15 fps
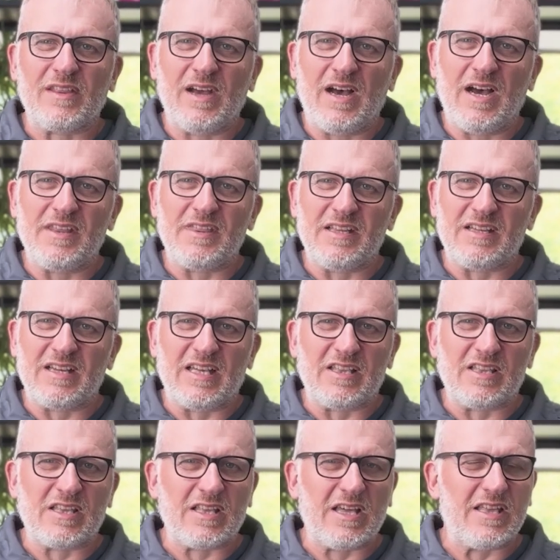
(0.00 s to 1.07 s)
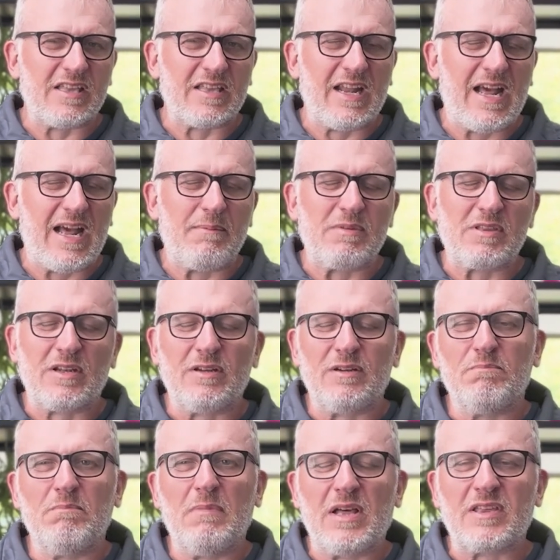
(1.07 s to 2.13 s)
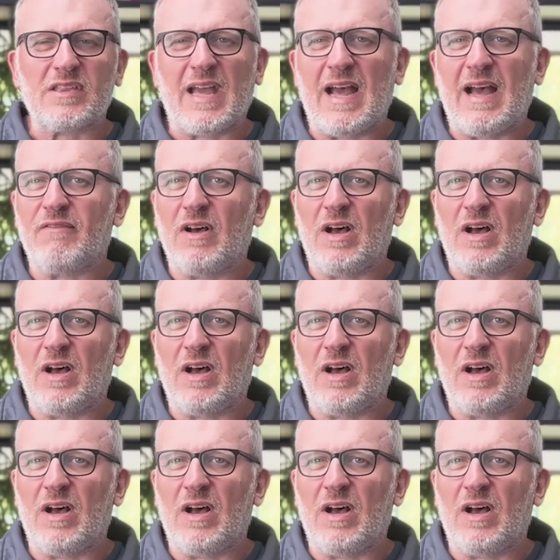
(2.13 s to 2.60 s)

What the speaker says: that I think is an absolute must-have.